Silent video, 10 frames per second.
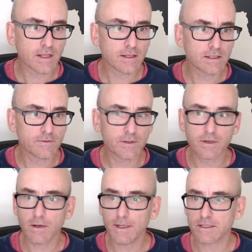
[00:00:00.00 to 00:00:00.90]
Click to view
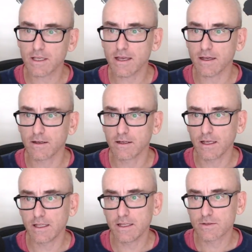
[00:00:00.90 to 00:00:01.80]
comments. There.
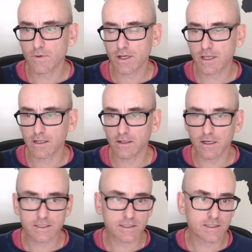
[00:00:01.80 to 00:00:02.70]
It is working.
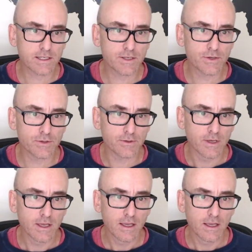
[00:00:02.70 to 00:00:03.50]
Nice to see you.